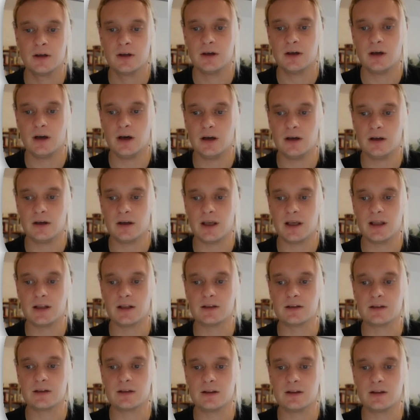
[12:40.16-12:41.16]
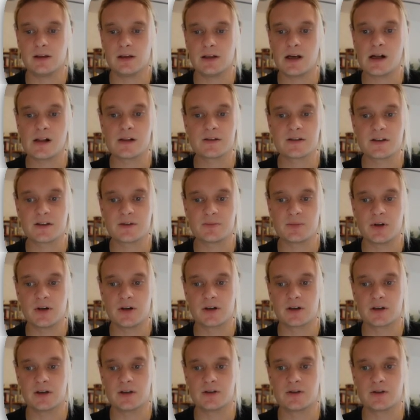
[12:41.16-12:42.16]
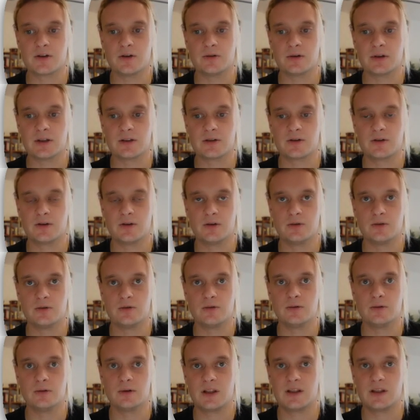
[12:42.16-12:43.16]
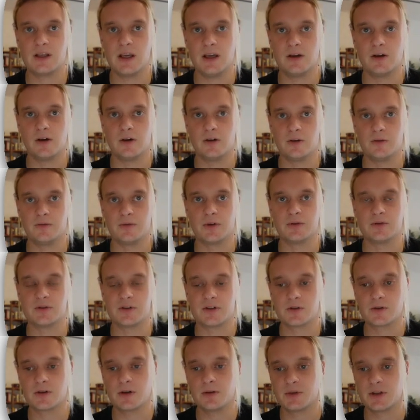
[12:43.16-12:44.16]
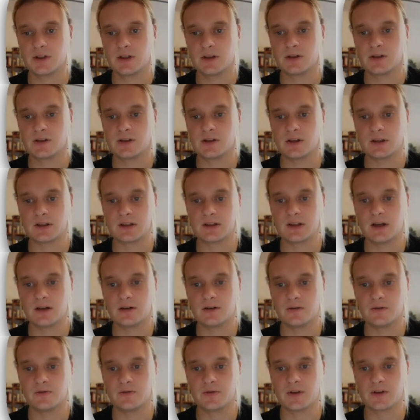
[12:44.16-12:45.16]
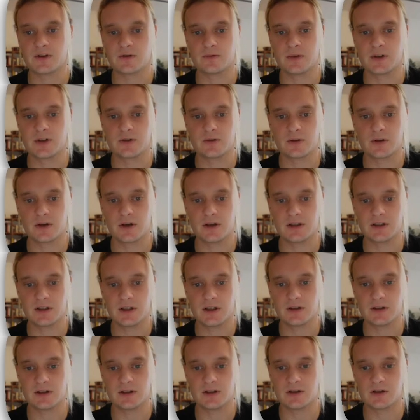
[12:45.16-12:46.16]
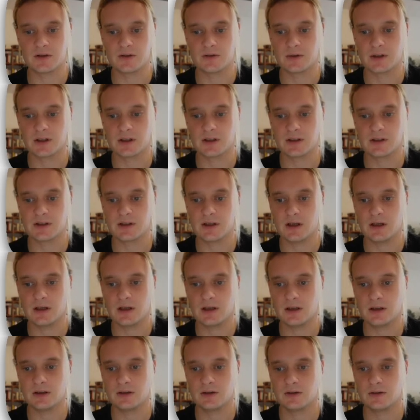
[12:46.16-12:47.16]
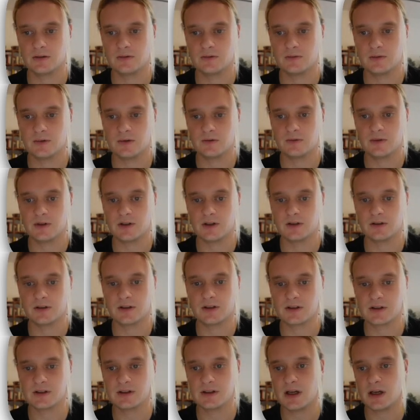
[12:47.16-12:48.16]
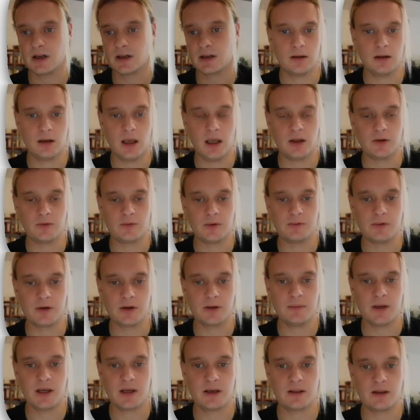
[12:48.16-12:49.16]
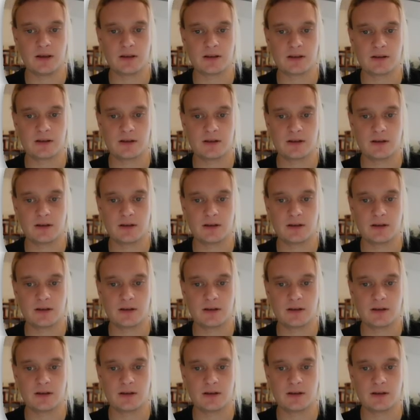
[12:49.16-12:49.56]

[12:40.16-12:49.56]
And the analysis block is going to take all of those descriptions instead of this original content. And so we're going to say, what did we call this? Deck. And we want to make this